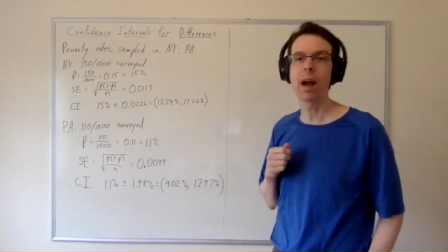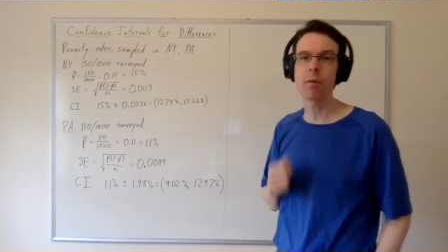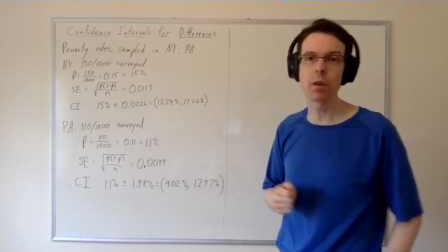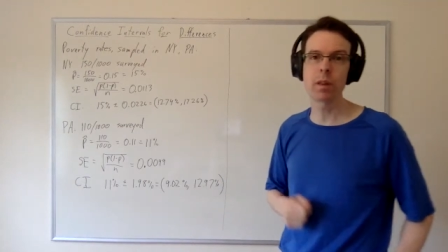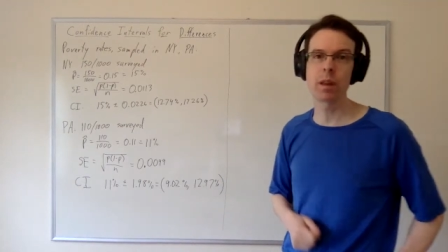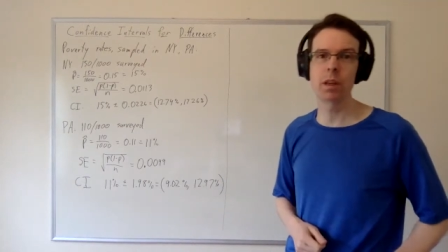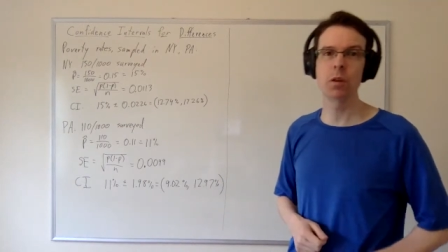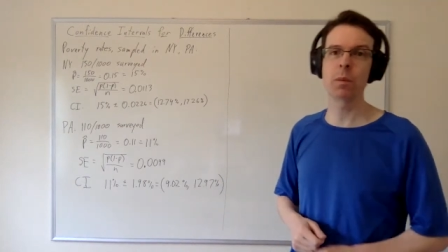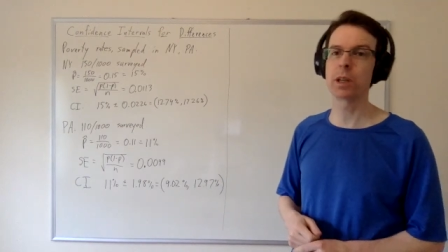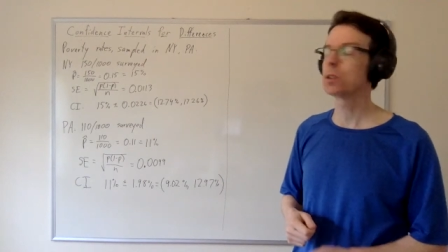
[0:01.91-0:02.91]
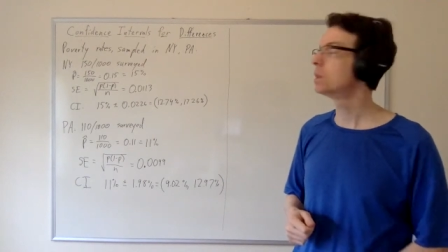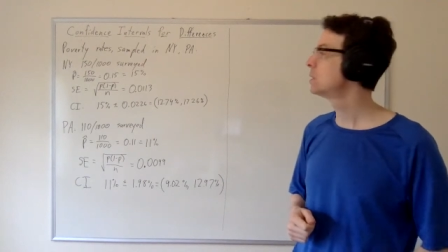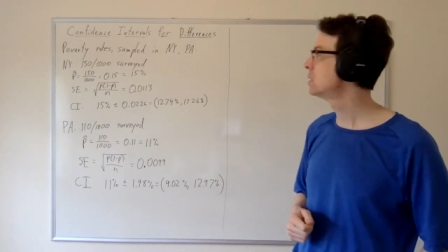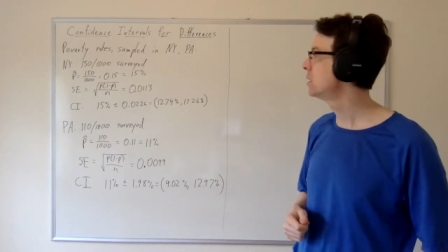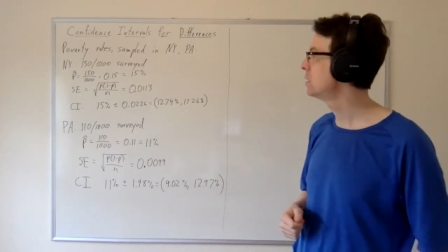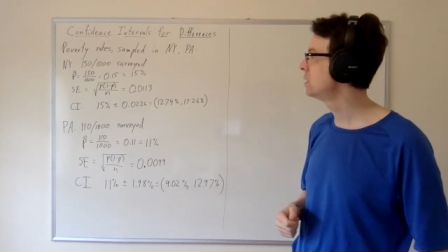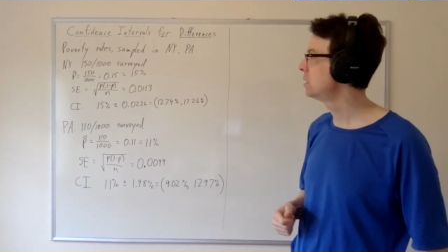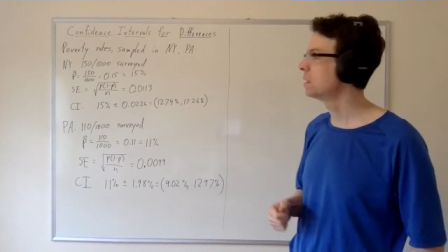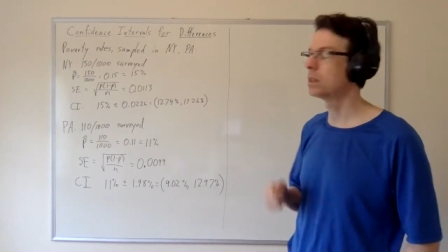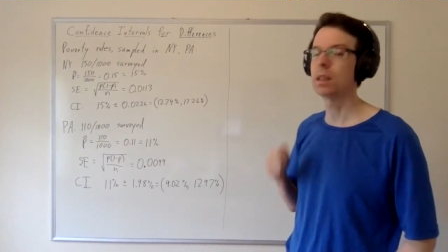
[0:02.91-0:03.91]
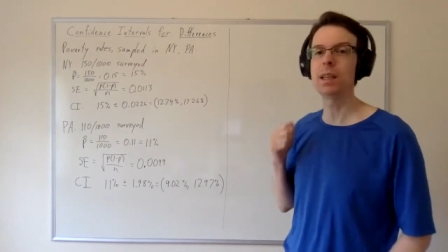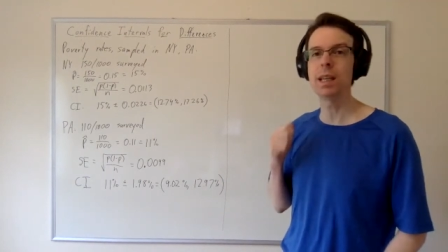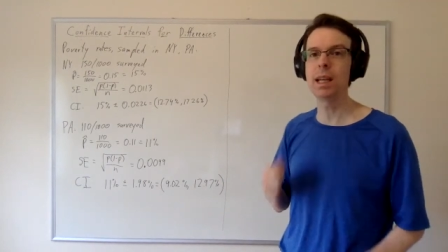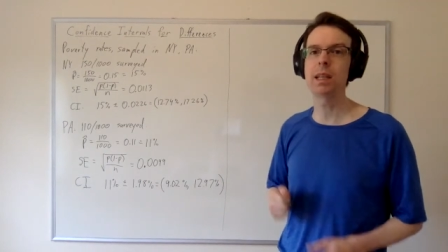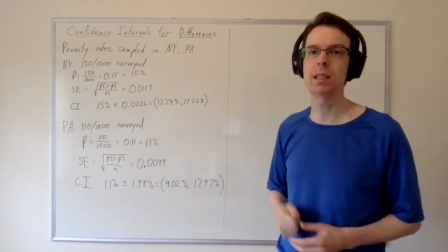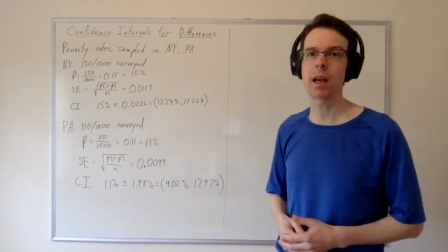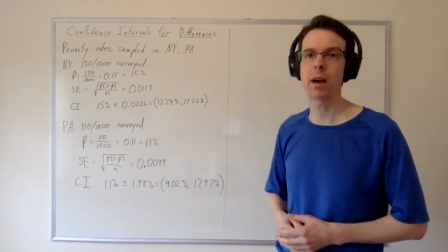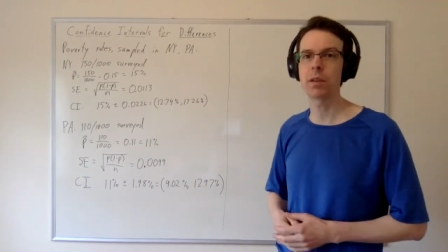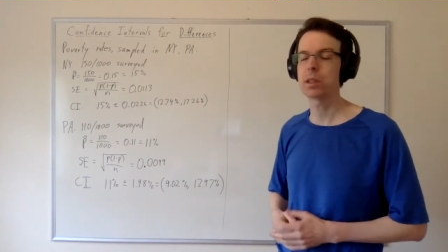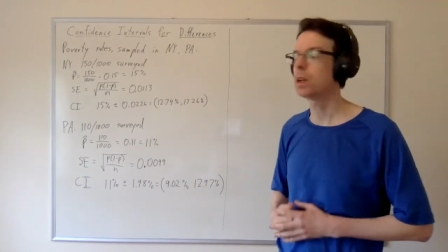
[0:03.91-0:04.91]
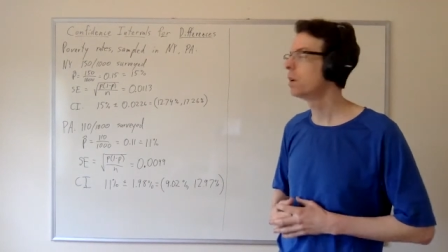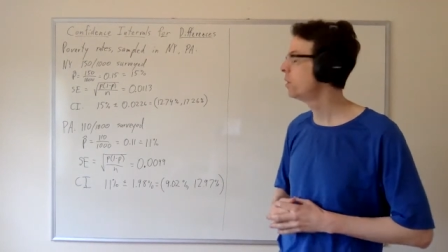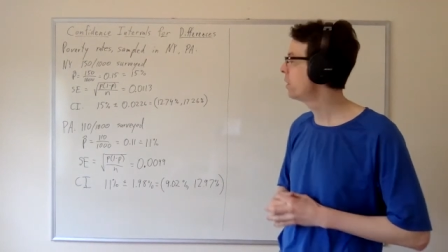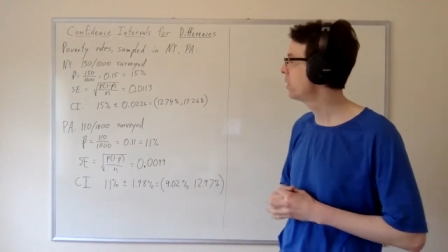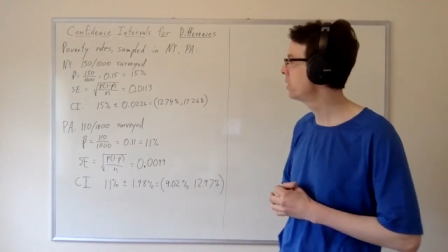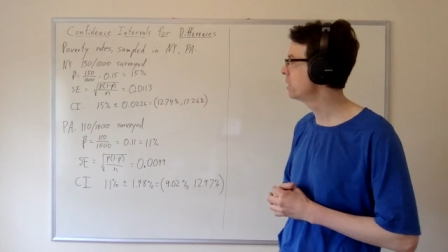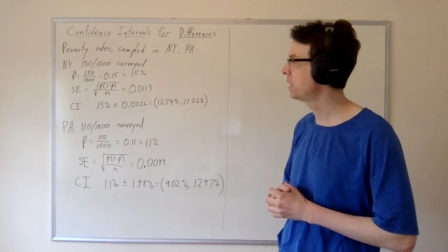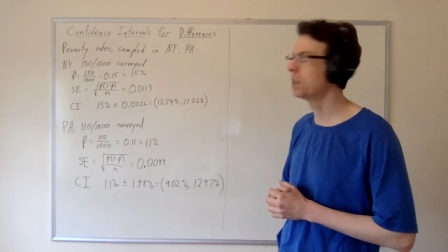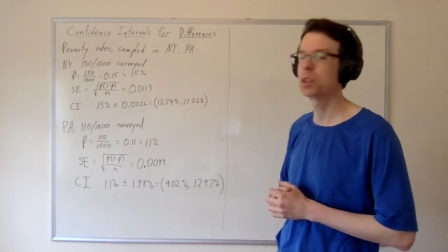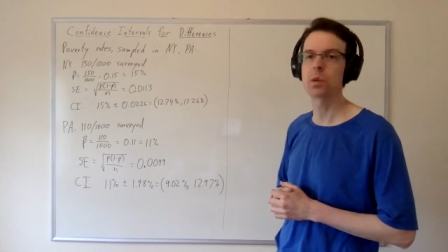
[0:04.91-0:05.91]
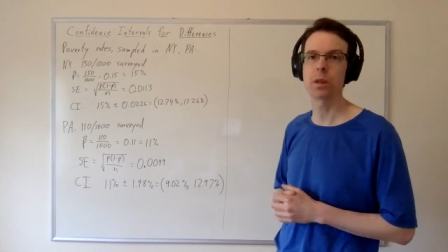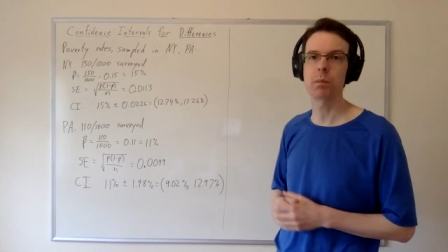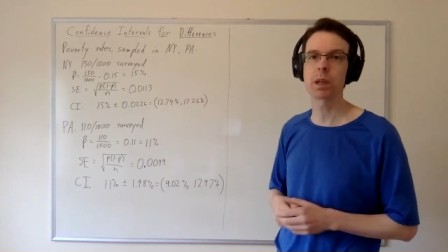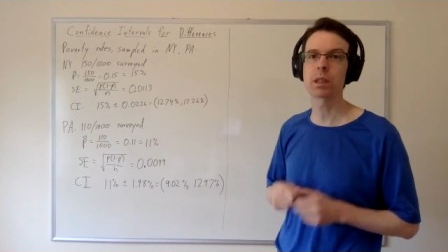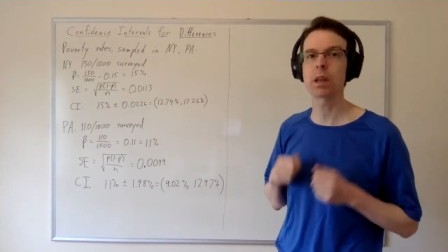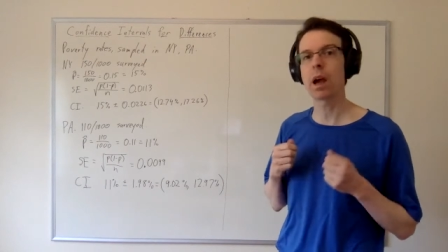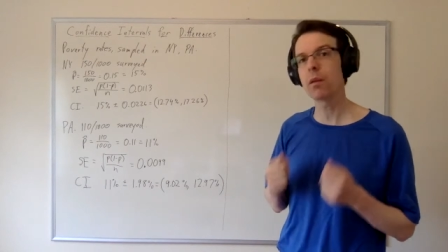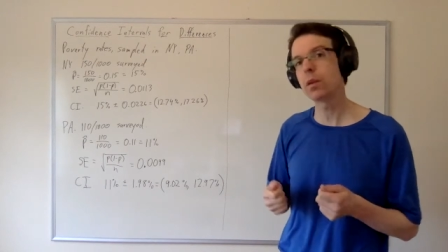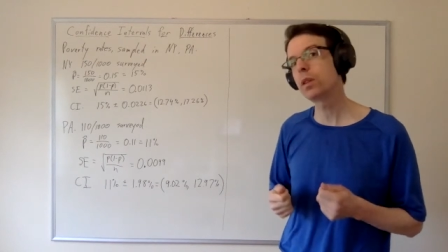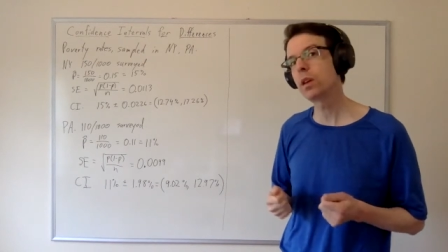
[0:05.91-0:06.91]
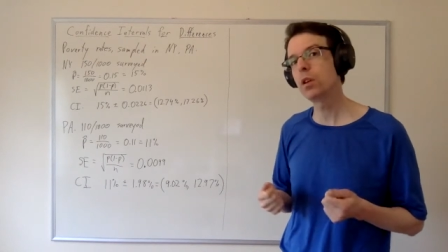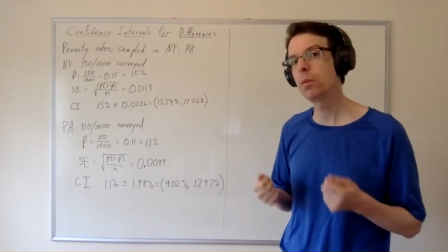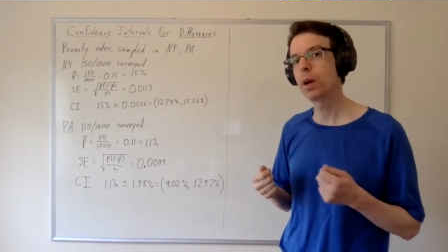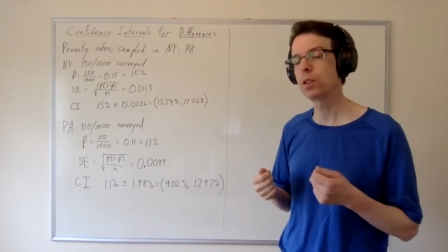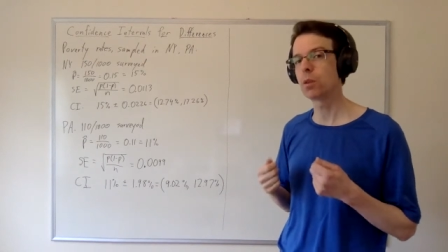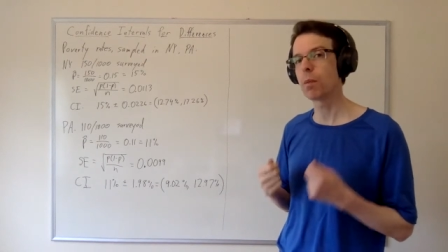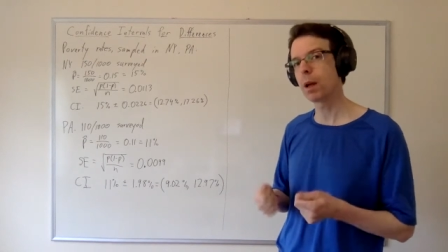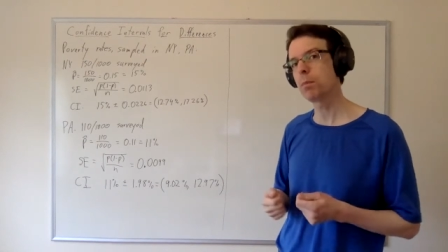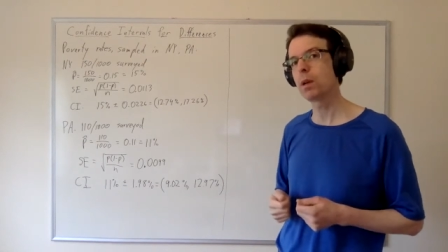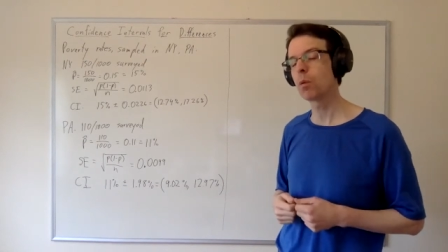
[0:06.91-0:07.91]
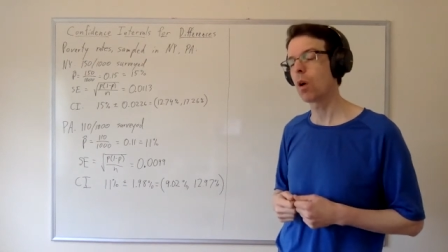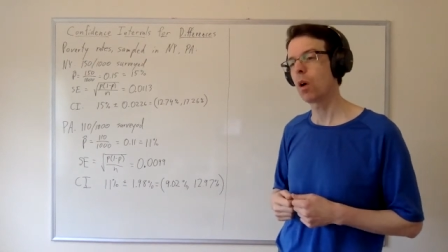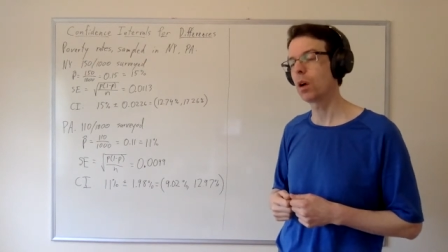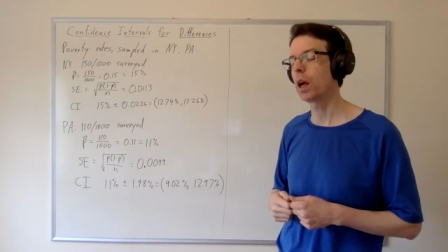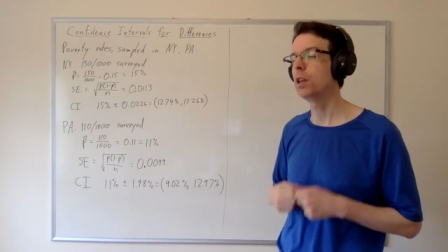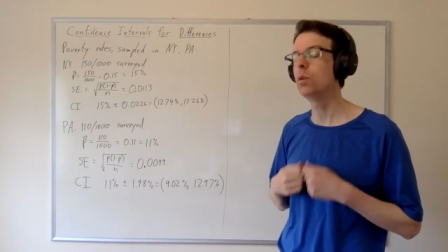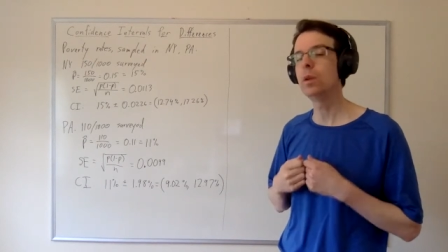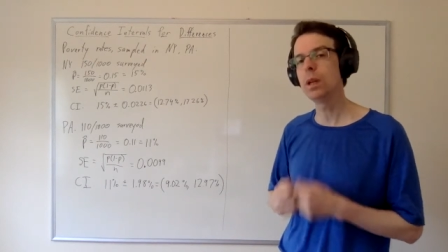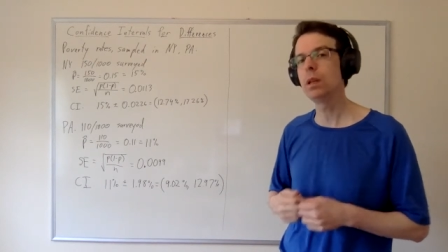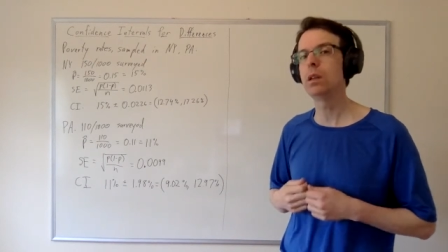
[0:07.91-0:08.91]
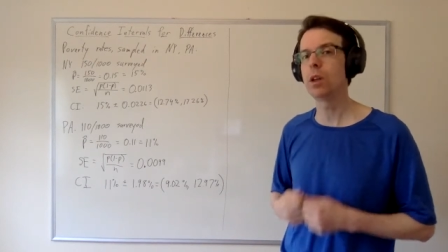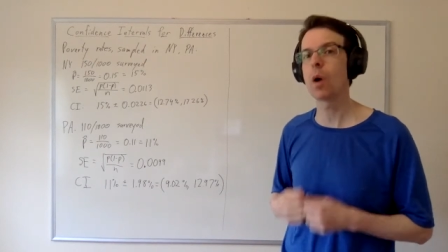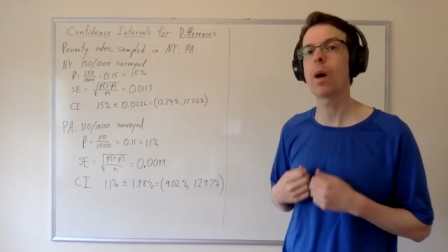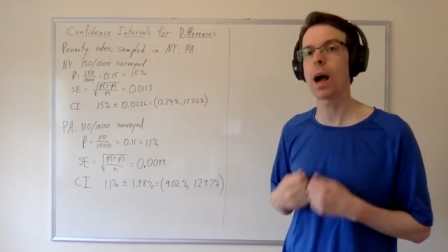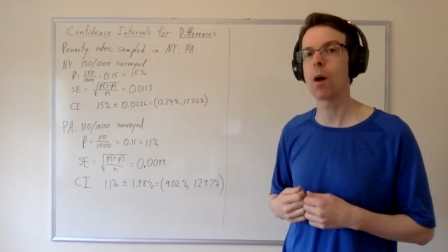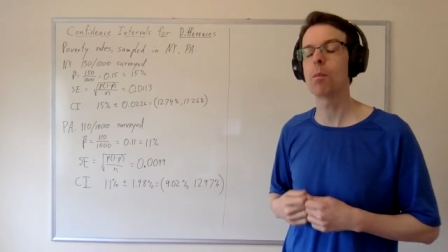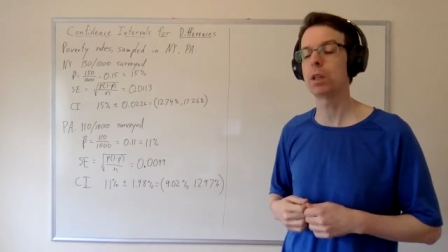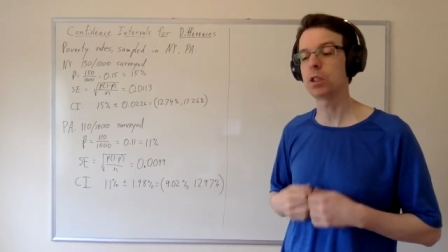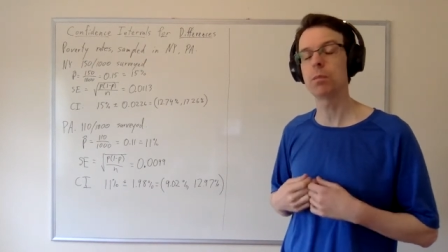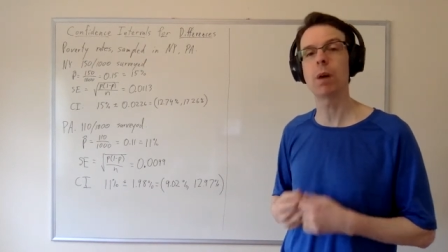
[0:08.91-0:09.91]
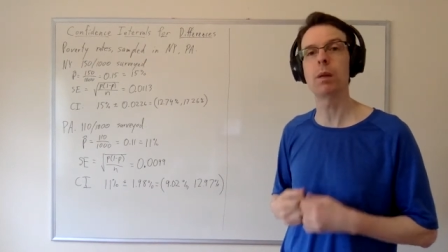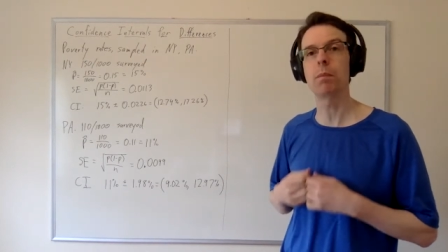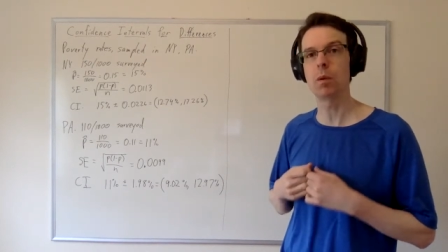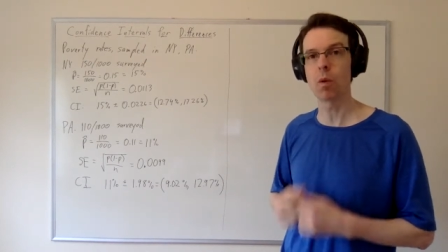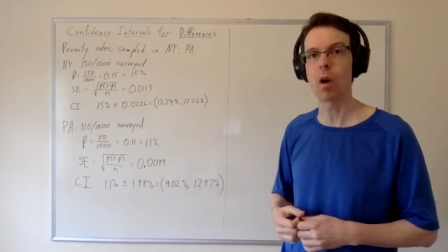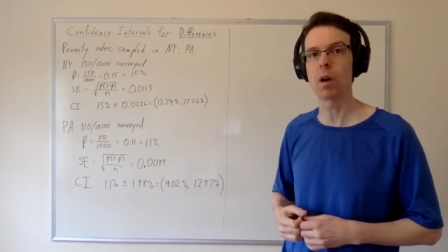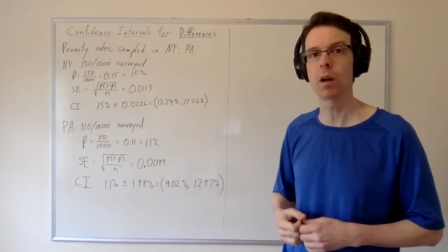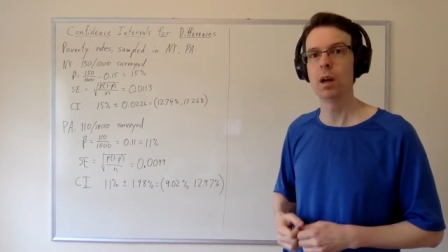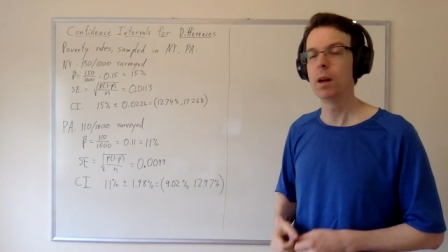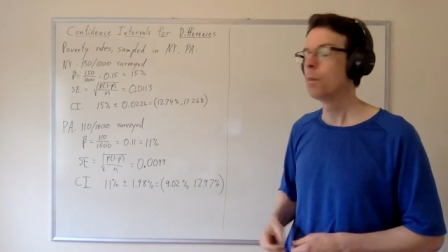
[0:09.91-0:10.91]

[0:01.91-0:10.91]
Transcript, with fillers: everything you measure in statistics needs to have a standard error attached to it because everything you measure might be wrong and you need to know how much it might be wrong.